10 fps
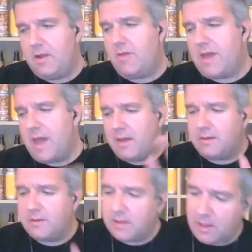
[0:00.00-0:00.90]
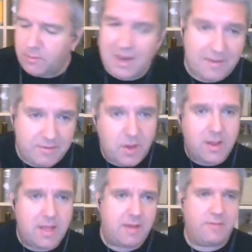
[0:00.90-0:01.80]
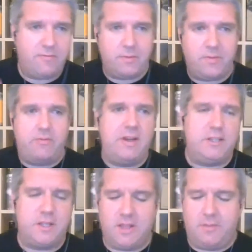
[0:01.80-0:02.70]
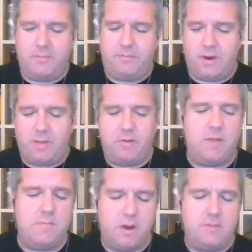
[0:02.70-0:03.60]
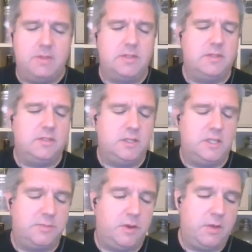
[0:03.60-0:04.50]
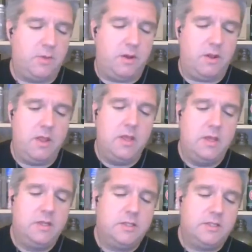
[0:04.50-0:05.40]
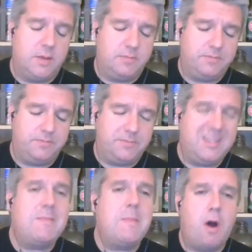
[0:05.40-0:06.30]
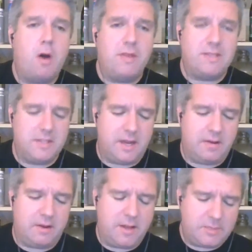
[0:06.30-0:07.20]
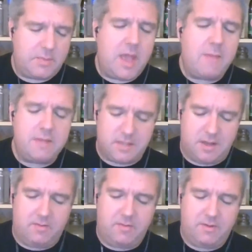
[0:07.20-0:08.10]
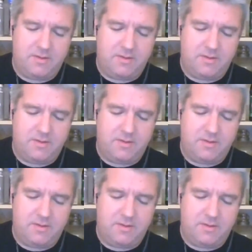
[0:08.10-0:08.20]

Got that. I will have to go and get that from the fridge at the appropriate moment to disappoint you all. So let me pause this and then I'm going to explain myself.